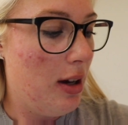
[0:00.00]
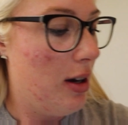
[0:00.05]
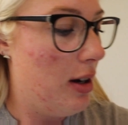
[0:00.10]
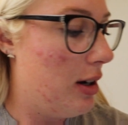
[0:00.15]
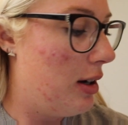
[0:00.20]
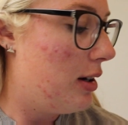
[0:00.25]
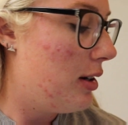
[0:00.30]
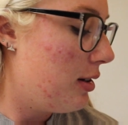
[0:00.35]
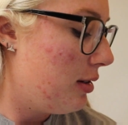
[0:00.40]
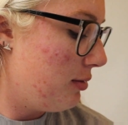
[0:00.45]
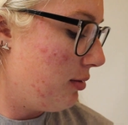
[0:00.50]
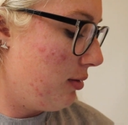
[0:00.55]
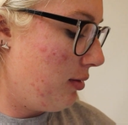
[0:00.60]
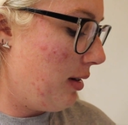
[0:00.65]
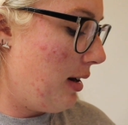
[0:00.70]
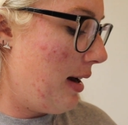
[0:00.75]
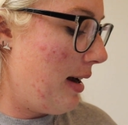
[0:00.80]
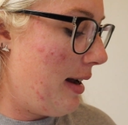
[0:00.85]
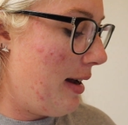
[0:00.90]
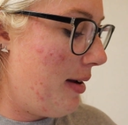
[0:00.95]
All
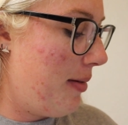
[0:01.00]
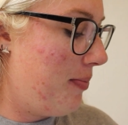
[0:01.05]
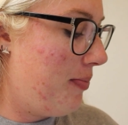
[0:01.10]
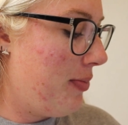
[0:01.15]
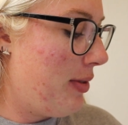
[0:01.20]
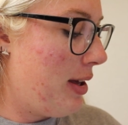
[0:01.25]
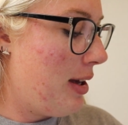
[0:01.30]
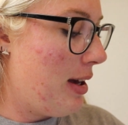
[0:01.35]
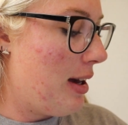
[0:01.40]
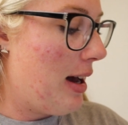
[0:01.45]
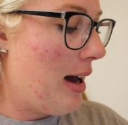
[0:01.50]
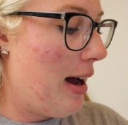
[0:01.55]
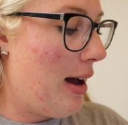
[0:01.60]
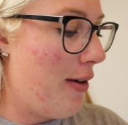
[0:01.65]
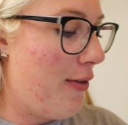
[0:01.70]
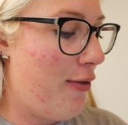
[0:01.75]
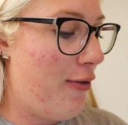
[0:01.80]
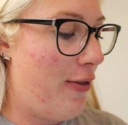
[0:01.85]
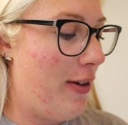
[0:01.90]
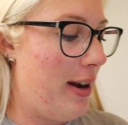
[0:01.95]
right, I
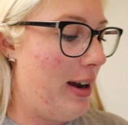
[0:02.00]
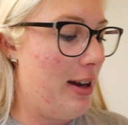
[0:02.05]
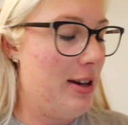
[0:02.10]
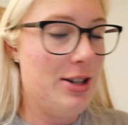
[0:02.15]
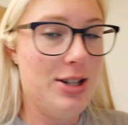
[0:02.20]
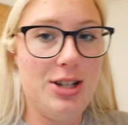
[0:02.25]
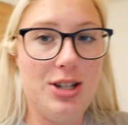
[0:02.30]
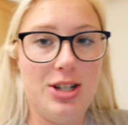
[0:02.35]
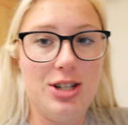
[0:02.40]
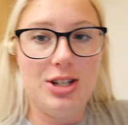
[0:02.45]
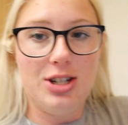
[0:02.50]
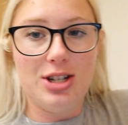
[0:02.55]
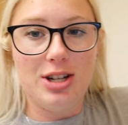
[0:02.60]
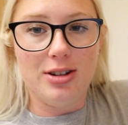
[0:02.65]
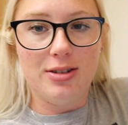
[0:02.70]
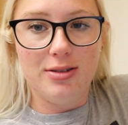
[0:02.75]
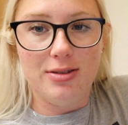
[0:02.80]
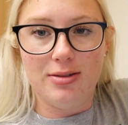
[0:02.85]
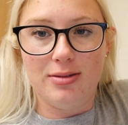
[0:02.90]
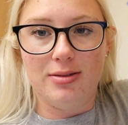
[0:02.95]
finished
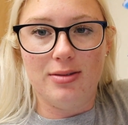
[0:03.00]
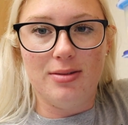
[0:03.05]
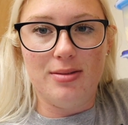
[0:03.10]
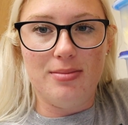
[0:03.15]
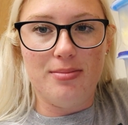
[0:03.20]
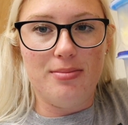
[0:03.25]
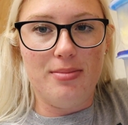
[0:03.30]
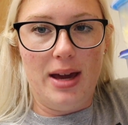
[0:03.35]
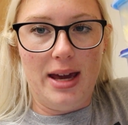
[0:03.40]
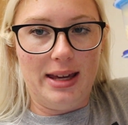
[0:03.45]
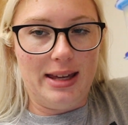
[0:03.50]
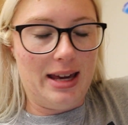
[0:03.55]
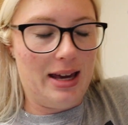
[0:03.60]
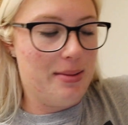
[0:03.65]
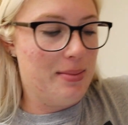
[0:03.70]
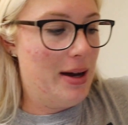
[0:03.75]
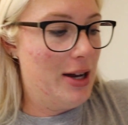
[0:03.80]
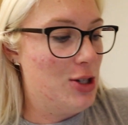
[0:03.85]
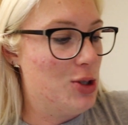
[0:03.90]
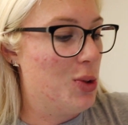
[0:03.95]

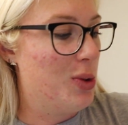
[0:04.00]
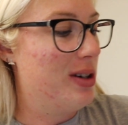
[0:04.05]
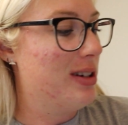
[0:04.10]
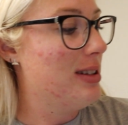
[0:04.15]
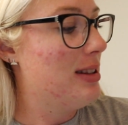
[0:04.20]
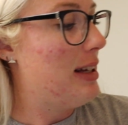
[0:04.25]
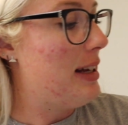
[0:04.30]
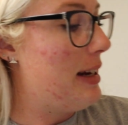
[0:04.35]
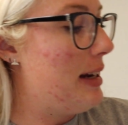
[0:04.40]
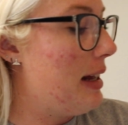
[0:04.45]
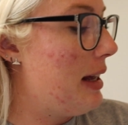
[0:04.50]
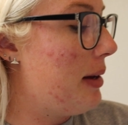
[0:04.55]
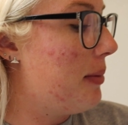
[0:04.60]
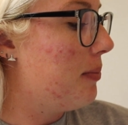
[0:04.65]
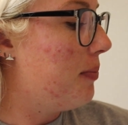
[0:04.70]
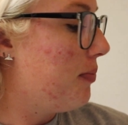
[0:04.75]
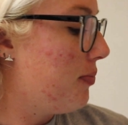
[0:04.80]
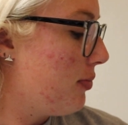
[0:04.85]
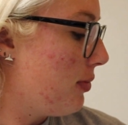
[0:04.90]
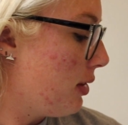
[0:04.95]
making my tortellini.
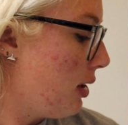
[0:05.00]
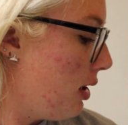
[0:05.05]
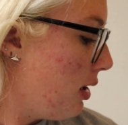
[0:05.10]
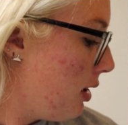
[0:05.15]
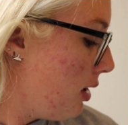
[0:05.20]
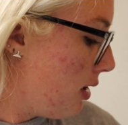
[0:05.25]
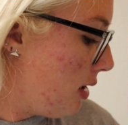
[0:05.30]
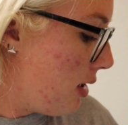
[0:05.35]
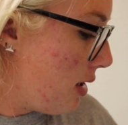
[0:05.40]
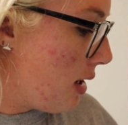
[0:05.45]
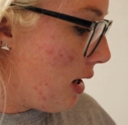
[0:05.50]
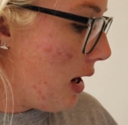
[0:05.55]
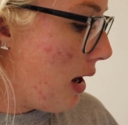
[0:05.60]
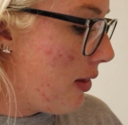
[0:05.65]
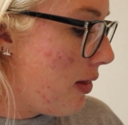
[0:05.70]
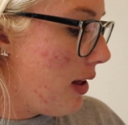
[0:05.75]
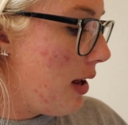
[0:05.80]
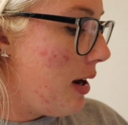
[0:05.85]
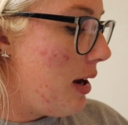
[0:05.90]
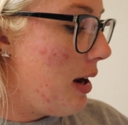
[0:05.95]

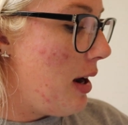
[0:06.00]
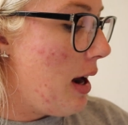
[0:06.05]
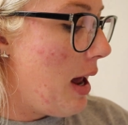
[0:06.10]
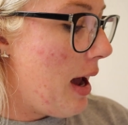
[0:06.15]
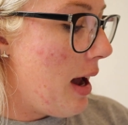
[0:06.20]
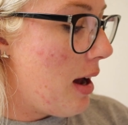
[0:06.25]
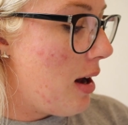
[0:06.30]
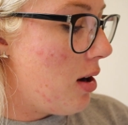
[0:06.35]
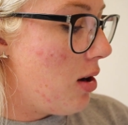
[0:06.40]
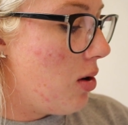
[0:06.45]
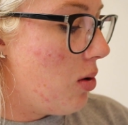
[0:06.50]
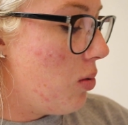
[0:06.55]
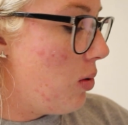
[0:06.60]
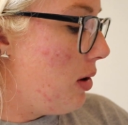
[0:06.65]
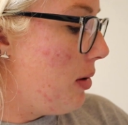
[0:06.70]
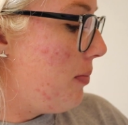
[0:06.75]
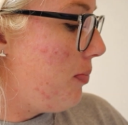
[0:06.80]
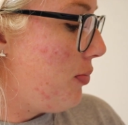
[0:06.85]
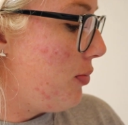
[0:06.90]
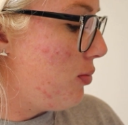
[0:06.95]
And then
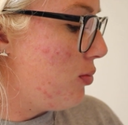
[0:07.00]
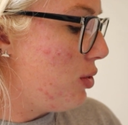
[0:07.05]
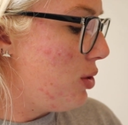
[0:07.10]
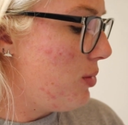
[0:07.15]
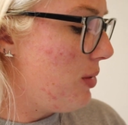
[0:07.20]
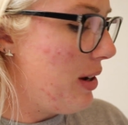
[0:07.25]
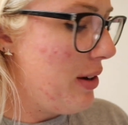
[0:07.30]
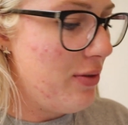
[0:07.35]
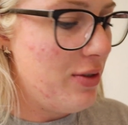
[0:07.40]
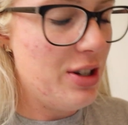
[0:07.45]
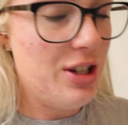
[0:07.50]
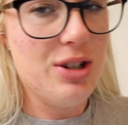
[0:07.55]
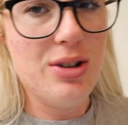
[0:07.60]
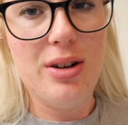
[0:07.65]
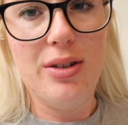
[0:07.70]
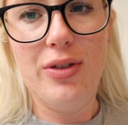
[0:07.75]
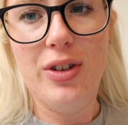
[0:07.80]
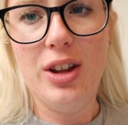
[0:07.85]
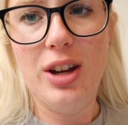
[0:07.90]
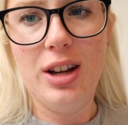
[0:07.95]
now, what do I have to do?
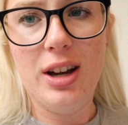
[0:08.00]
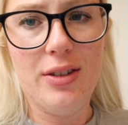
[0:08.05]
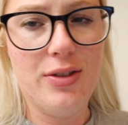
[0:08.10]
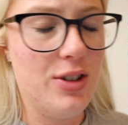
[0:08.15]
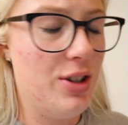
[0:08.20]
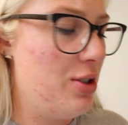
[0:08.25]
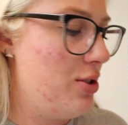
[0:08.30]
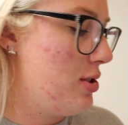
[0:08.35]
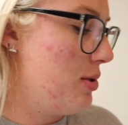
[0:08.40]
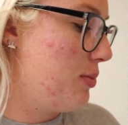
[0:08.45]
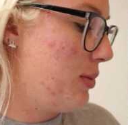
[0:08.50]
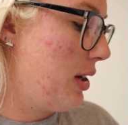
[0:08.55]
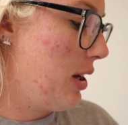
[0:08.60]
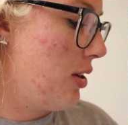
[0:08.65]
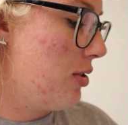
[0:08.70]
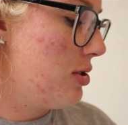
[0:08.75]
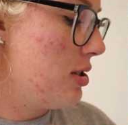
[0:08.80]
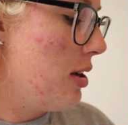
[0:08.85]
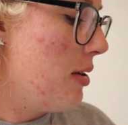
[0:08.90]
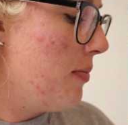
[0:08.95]
I feel like I have to do something
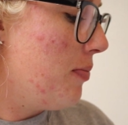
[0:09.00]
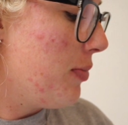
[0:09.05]
else.